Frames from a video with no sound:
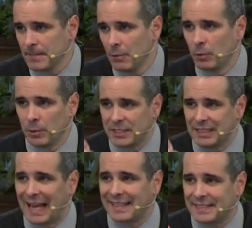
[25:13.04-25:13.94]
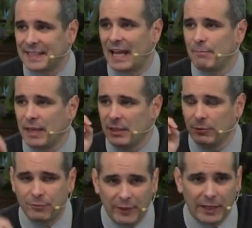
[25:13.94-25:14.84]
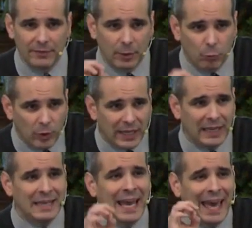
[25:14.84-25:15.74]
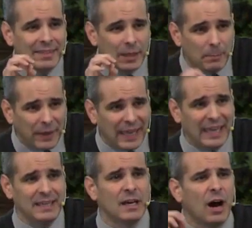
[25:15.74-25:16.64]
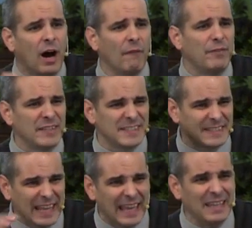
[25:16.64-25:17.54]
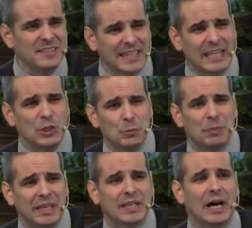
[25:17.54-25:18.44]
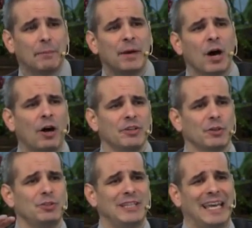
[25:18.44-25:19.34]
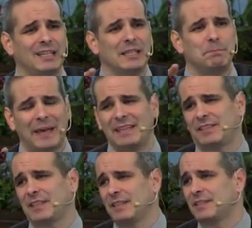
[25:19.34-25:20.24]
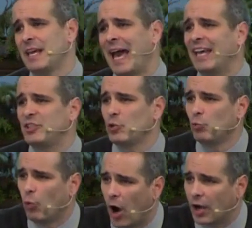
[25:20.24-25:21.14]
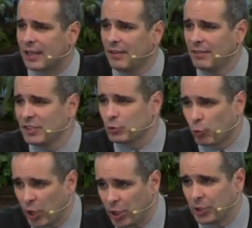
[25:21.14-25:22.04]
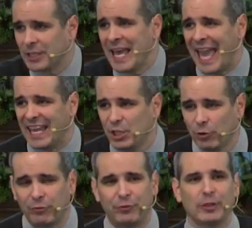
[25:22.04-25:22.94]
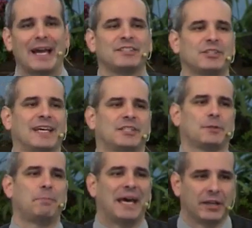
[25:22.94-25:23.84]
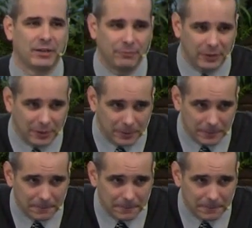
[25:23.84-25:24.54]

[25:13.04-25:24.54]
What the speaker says: When was the last time that you felt the weight and the pain of the stains that you pick up on your daily basis as you walk in this world and your flesh gets the better of you?